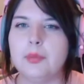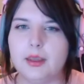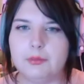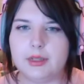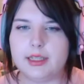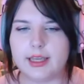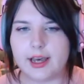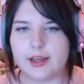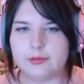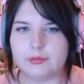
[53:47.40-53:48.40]
But
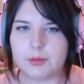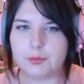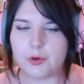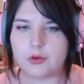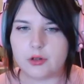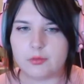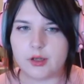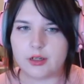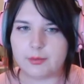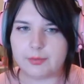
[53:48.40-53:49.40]
yeah, my Pokemon are